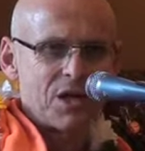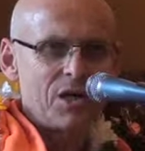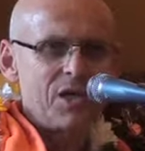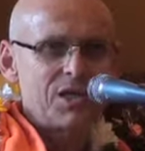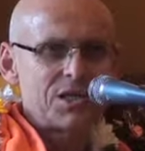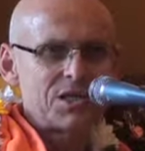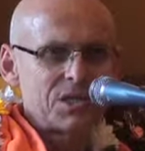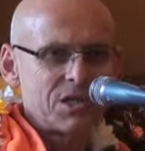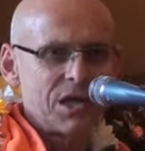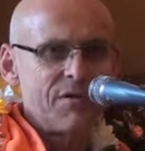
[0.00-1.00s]
Uh, it
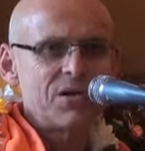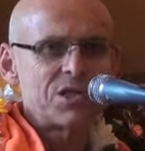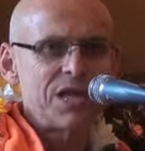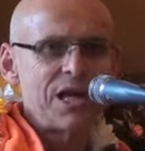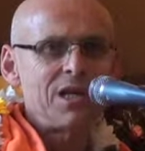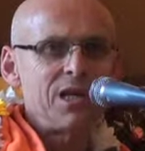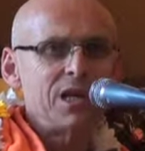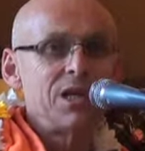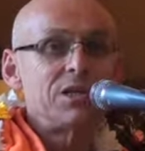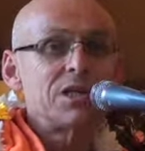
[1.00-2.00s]
is
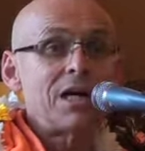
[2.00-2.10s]
understanding in